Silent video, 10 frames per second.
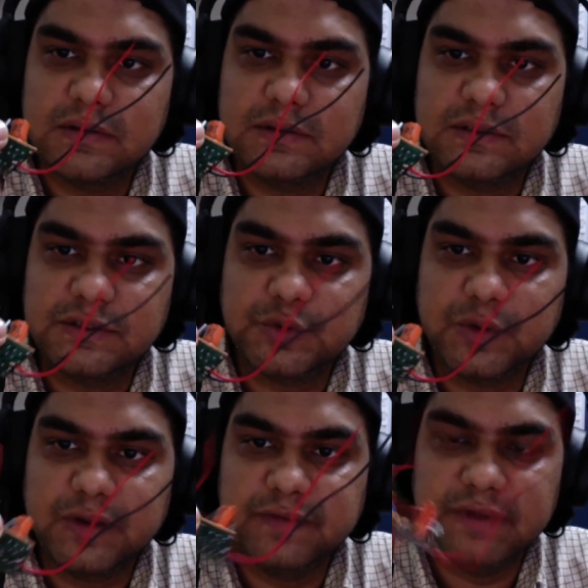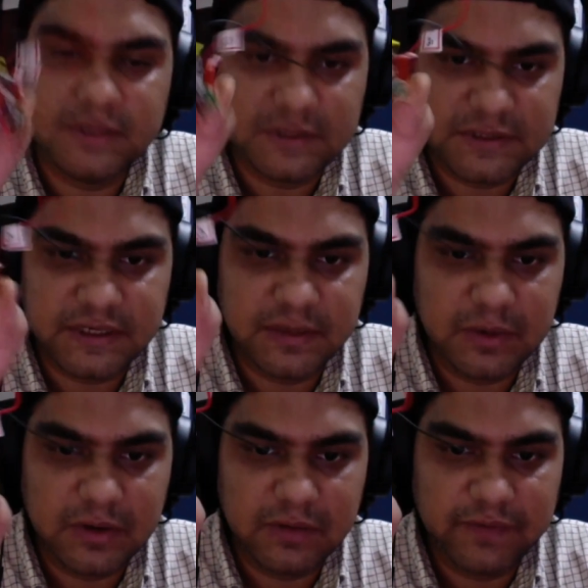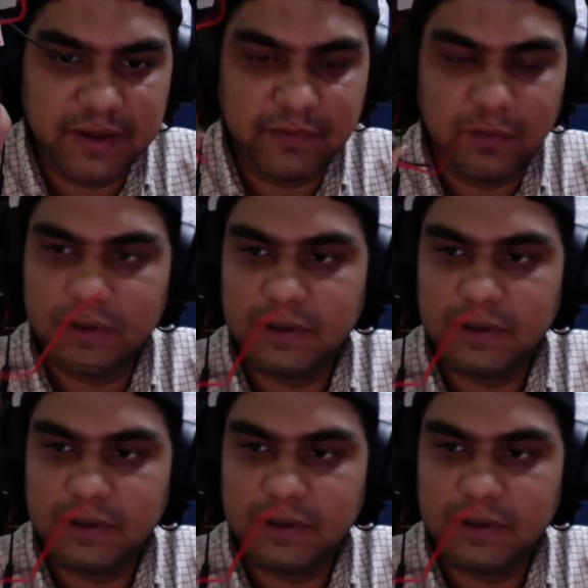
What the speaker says: just to give the stable 5 volt